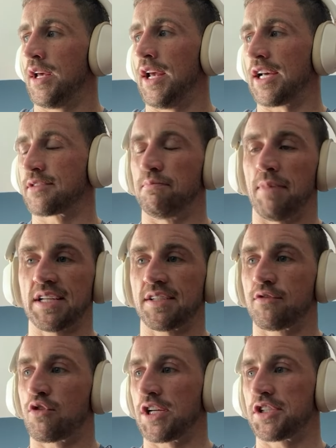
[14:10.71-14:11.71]
He asked
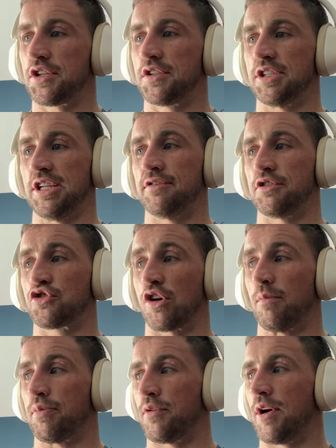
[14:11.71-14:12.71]
massive questions. He even
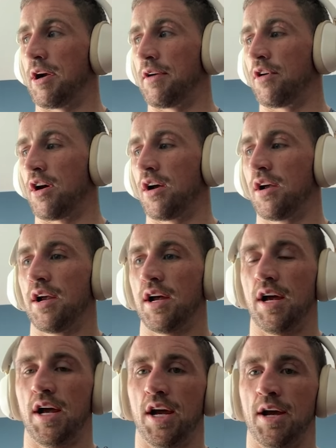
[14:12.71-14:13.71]
dropped Pereira.
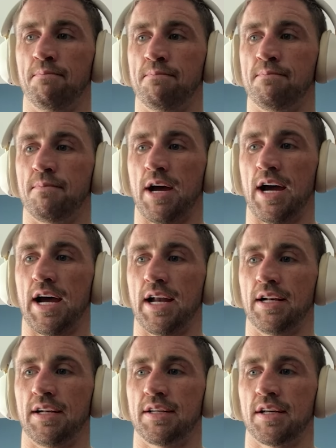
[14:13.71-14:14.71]

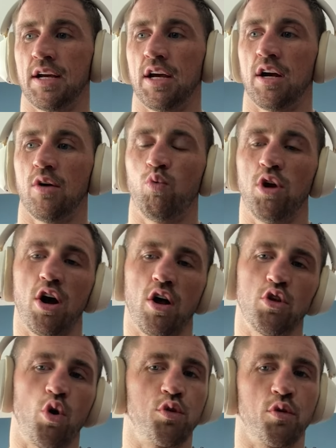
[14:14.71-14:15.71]
And we
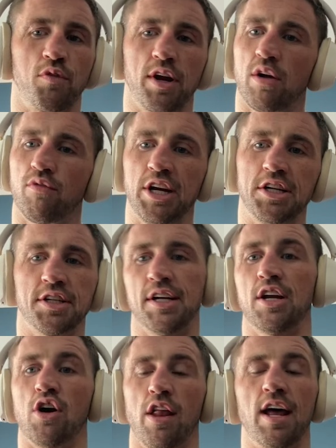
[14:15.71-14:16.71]
all know the real reason
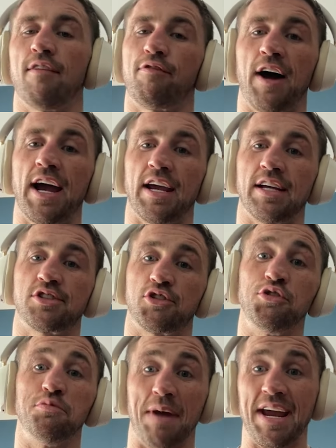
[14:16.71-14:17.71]
he got that fight is
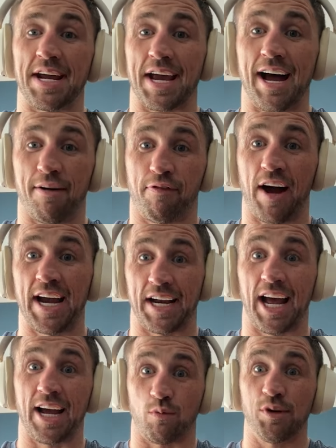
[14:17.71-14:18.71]
to make a
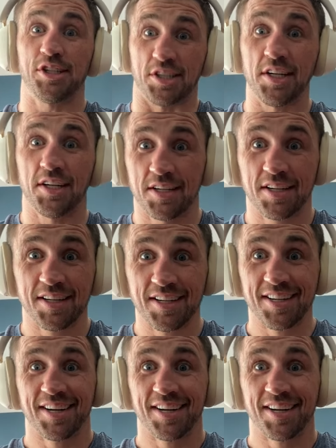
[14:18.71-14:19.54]
fight like we seen.